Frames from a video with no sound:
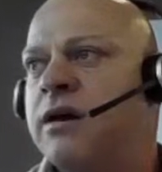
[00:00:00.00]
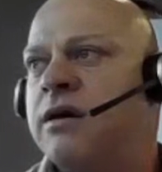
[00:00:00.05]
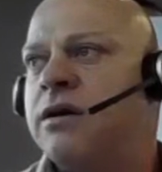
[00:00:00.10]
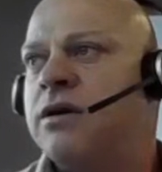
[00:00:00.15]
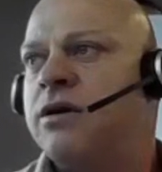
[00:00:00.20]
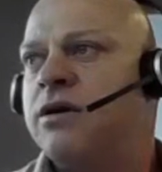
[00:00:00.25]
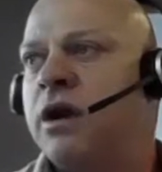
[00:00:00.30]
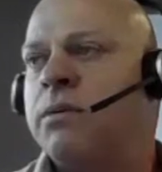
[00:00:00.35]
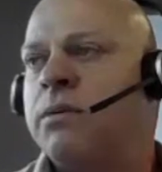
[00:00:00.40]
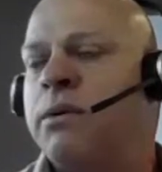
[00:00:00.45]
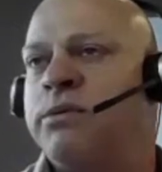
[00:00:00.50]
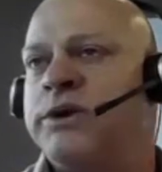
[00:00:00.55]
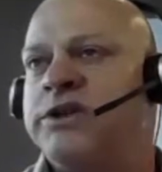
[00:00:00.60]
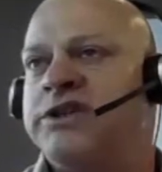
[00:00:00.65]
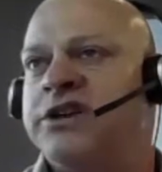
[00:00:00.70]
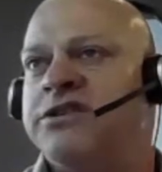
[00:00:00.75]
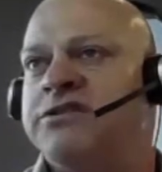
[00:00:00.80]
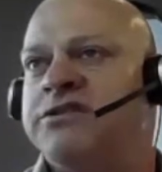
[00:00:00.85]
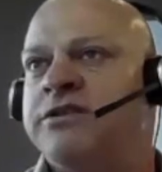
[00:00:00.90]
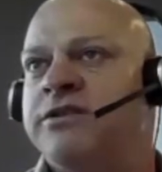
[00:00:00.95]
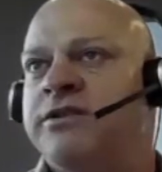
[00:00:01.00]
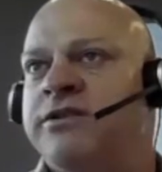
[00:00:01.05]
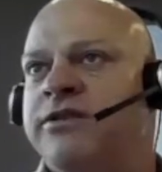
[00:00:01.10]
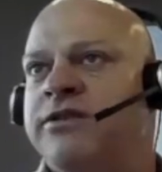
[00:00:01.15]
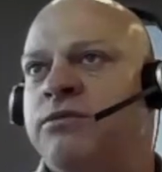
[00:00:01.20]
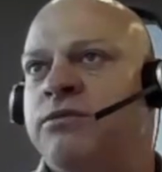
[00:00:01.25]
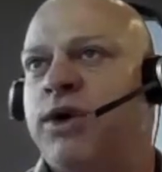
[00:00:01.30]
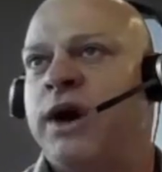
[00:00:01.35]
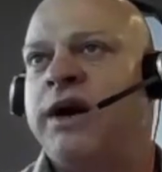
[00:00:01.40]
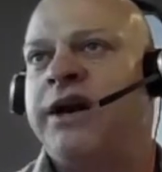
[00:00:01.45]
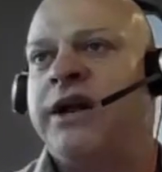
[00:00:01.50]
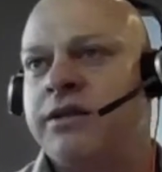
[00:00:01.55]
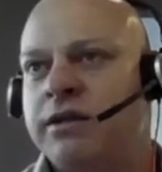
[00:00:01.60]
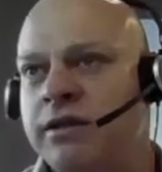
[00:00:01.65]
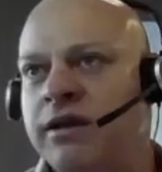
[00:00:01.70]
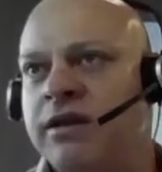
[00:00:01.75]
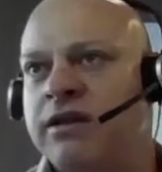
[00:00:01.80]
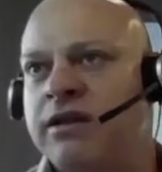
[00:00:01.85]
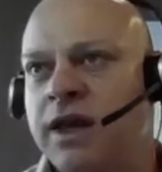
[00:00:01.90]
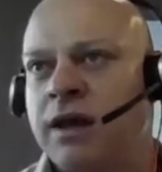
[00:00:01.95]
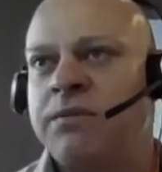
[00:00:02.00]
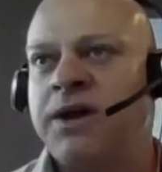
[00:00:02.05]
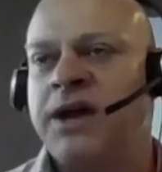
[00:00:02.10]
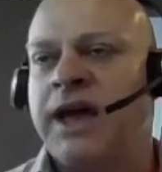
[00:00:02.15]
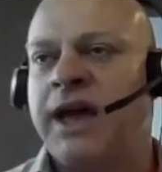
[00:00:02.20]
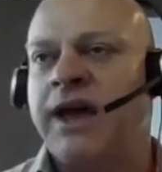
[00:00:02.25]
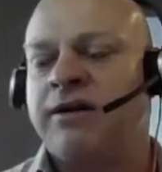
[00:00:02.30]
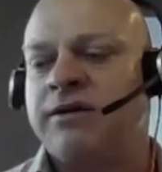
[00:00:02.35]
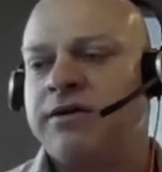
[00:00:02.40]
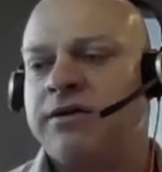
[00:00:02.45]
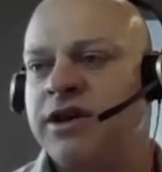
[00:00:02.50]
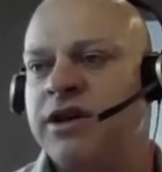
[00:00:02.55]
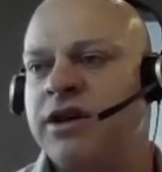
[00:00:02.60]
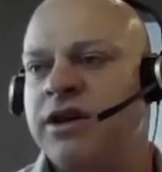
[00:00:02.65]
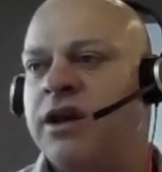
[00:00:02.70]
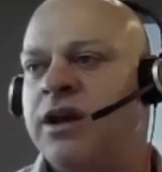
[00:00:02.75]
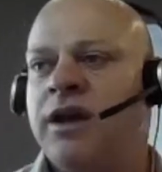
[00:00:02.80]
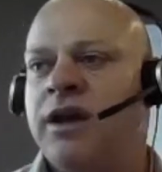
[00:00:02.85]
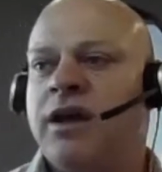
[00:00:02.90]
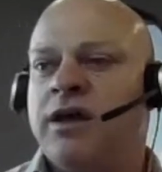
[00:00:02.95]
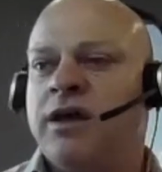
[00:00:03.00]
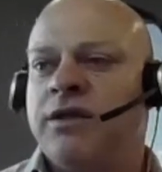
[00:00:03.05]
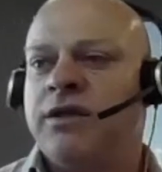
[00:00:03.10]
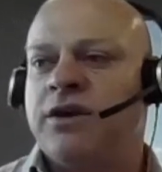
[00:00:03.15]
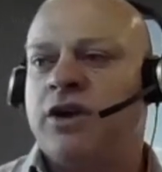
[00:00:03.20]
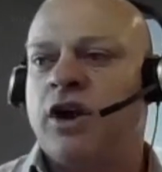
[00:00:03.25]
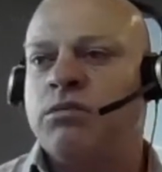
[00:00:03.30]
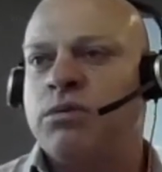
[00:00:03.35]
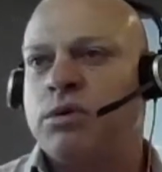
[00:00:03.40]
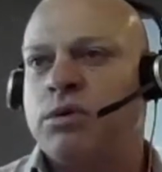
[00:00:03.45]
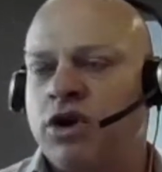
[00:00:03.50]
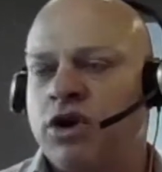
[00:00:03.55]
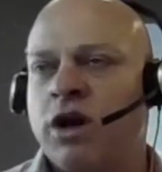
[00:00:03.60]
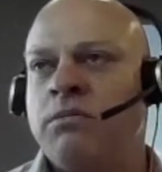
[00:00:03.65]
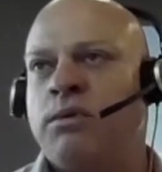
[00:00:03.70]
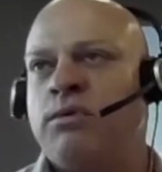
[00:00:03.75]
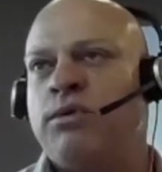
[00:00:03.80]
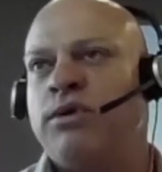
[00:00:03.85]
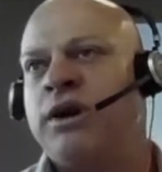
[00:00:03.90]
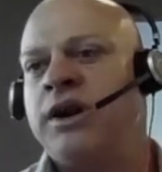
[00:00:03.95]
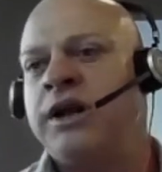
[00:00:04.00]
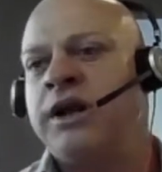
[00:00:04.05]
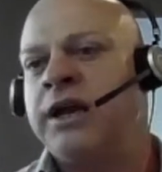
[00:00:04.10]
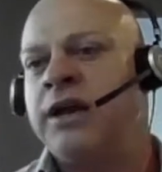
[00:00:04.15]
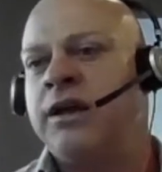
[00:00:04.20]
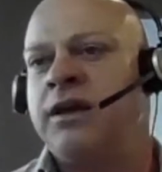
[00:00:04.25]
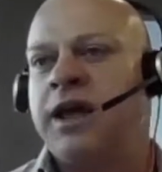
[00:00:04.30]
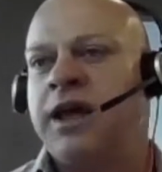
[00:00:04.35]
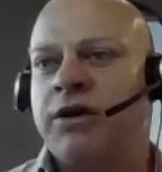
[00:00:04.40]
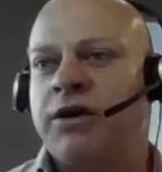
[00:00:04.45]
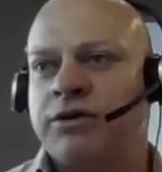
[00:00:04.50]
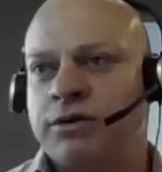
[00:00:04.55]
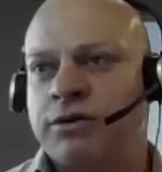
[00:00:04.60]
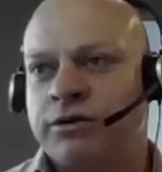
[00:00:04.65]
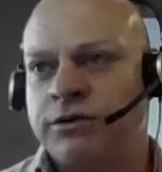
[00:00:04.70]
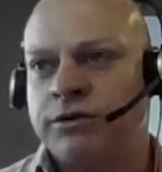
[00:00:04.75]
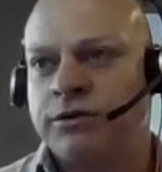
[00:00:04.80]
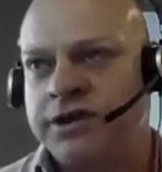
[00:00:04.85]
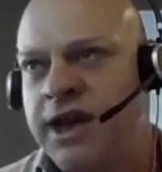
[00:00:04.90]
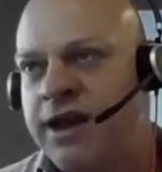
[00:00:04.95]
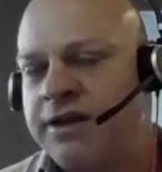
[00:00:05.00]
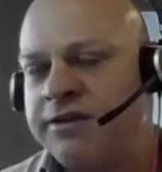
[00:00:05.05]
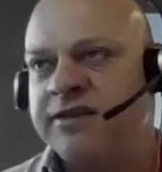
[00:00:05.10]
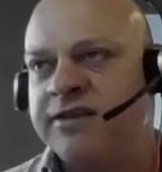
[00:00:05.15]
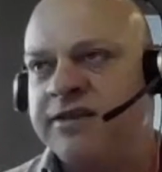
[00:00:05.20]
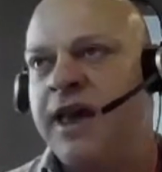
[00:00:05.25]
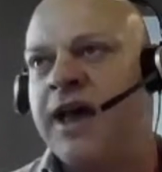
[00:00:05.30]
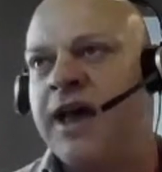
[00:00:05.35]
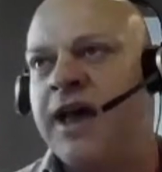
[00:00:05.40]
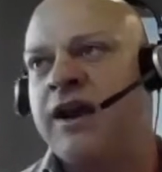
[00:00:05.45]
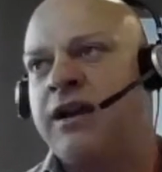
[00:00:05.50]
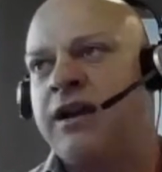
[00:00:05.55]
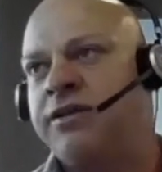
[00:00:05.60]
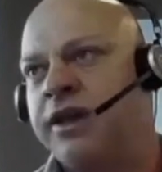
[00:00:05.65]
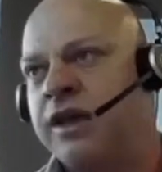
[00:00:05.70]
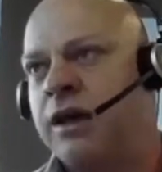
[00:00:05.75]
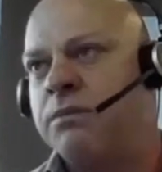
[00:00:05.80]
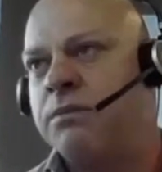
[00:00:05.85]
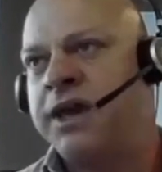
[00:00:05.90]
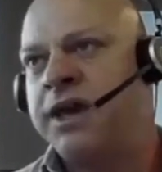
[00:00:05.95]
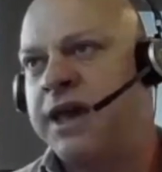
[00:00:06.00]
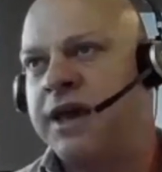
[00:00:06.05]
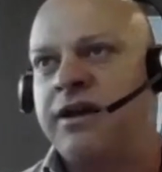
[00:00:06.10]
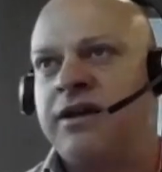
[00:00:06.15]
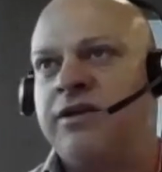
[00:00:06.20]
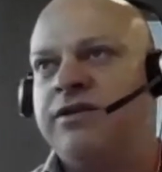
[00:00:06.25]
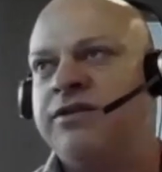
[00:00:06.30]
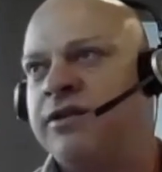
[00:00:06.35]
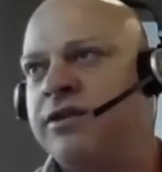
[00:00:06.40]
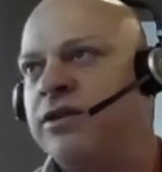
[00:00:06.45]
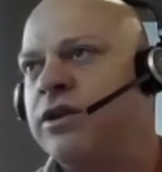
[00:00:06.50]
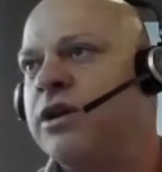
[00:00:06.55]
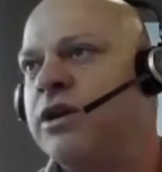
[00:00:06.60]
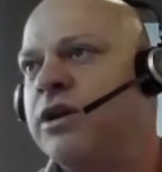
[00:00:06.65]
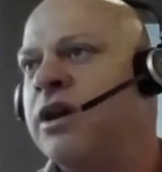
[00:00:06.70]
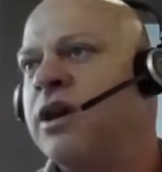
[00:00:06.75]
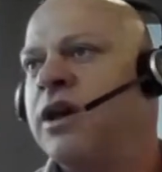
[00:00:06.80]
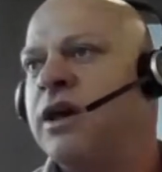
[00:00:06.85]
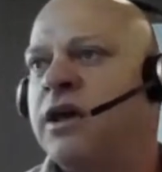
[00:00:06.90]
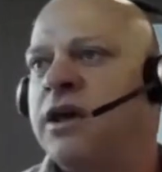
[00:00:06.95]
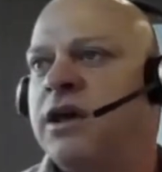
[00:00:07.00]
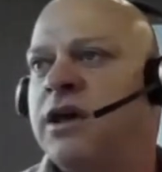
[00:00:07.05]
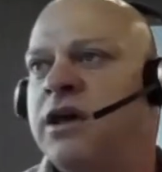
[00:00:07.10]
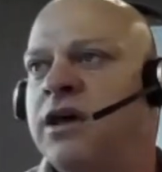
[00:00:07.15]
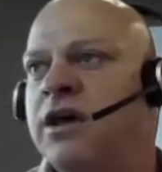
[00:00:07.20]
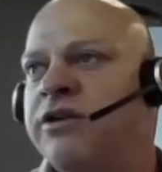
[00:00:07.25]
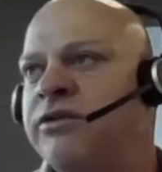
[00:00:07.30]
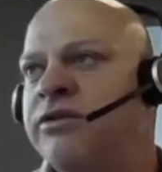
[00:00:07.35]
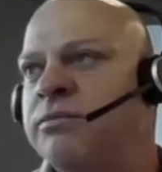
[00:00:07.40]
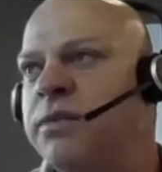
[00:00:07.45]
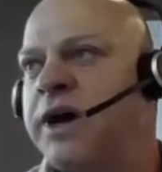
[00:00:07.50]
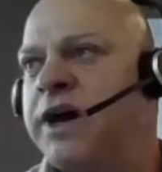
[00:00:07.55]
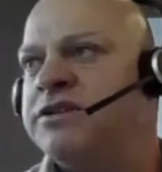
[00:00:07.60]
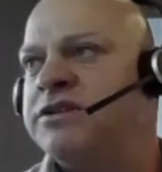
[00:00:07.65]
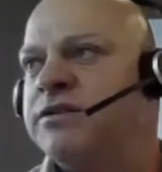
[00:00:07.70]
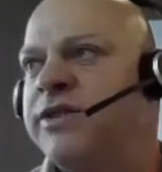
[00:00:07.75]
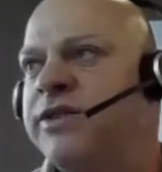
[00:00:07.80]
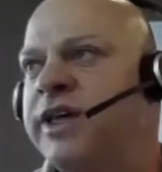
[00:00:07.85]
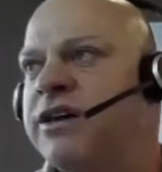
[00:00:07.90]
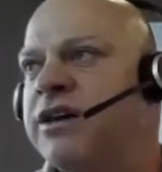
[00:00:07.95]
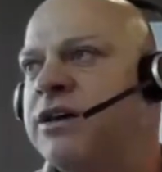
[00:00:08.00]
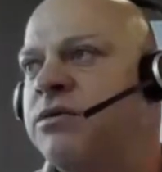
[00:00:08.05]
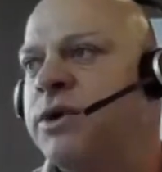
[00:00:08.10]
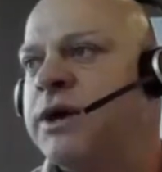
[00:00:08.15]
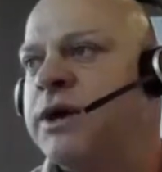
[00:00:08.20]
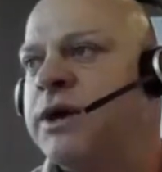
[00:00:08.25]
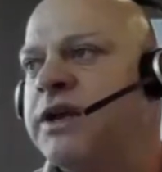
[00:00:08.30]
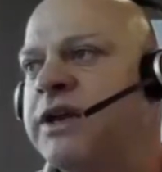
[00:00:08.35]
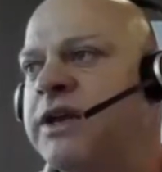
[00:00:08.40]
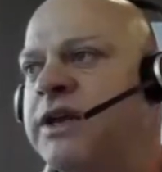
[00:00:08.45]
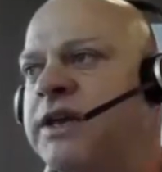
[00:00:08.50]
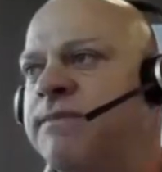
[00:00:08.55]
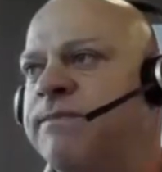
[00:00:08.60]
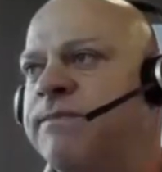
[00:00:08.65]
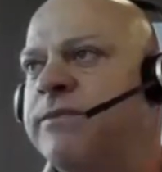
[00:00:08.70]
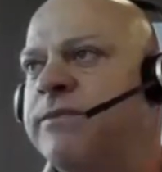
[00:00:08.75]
climate projections coming out of the global climate modelling, going through the downscaling, and then coming out into information that can really